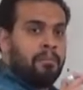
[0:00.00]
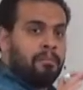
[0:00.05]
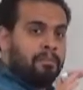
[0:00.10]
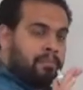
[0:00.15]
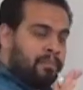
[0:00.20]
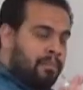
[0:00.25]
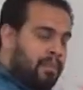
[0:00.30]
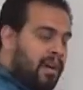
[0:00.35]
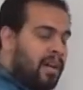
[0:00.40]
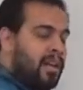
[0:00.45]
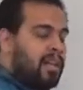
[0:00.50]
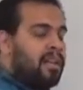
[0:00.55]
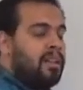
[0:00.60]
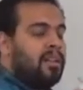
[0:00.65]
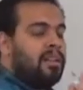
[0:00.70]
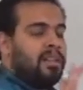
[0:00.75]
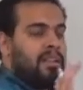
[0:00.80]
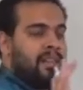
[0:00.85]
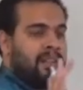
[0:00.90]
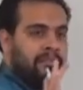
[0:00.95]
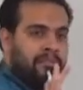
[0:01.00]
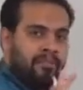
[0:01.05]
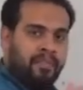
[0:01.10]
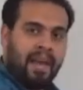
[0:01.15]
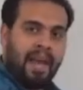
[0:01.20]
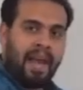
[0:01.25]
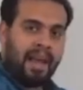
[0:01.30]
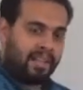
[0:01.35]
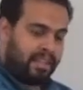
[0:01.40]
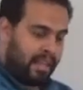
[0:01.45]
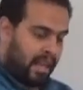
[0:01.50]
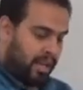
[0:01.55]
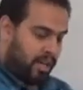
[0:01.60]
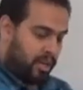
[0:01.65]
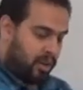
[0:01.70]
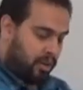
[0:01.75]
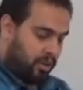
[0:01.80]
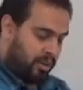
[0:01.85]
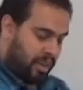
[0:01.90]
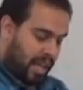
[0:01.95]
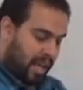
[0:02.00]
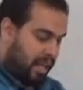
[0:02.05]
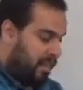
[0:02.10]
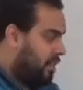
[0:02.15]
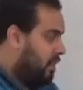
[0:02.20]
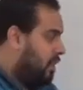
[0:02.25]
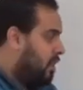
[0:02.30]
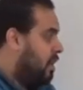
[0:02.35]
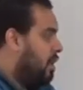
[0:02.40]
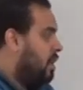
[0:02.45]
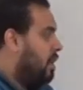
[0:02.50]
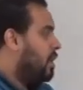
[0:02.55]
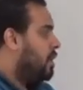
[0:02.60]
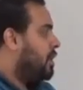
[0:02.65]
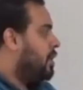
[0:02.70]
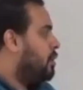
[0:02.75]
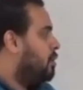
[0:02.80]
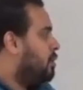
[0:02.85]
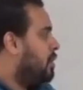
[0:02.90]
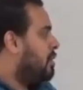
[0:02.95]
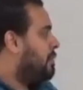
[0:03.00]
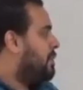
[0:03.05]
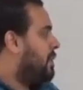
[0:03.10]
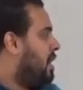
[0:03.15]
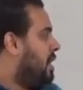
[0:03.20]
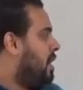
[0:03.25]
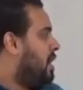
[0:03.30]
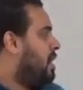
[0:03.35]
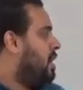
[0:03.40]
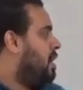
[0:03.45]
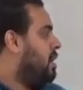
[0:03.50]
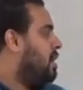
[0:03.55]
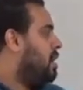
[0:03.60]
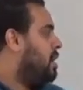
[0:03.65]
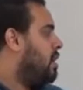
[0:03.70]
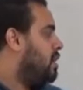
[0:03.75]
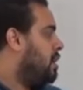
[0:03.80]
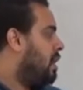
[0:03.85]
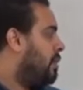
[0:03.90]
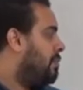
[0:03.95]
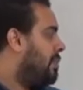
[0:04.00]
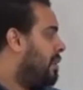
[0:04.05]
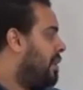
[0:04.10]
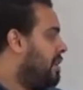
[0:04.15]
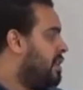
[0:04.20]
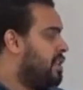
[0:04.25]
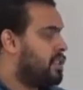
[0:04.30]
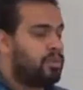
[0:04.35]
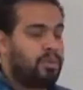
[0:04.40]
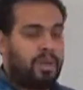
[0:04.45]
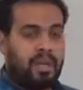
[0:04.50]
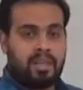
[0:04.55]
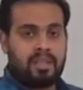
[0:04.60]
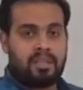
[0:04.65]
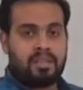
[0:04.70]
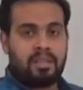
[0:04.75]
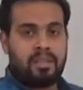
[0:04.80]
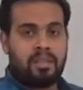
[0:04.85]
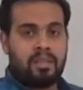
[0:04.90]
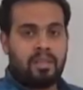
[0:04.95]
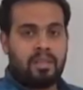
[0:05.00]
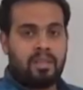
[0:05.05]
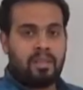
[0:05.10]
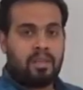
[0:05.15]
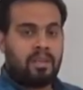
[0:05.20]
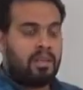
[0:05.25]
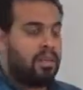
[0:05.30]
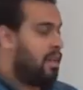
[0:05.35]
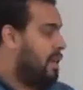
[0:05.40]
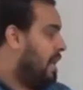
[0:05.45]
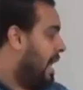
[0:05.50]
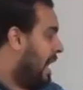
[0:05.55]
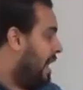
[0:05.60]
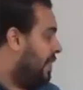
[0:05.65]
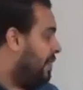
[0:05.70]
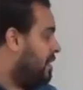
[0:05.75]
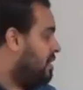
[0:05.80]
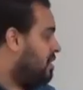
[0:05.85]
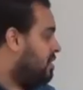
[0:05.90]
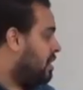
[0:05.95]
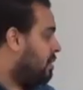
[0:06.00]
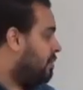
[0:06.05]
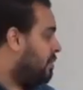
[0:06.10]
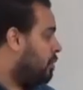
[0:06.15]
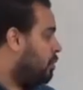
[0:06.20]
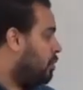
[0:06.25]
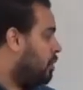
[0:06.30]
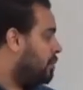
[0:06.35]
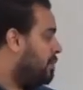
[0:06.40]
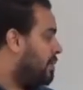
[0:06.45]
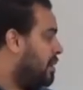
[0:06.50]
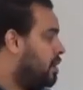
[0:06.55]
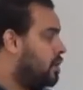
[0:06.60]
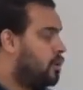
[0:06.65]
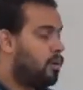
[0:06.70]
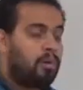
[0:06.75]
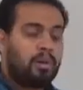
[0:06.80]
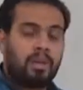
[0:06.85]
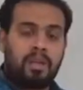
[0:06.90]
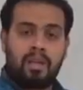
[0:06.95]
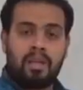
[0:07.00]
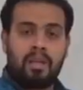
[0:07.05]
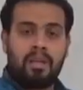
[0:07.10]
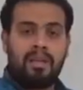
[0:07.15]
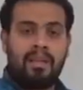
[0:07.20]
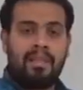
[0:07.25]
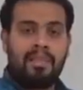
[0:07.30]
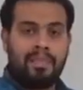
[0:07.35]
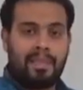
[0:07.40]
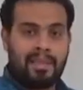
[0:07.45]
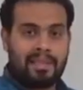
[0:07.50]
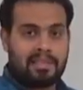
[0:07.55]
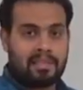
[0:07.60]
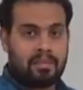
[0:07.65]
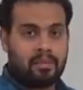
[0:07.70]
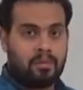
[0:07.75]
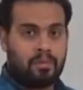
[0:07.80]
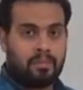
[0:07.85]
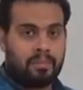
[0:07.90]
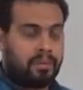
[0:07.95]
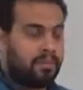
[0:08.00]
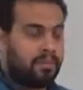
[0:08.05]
But the fact I know that there will be number next to x, and this number will be called the slope.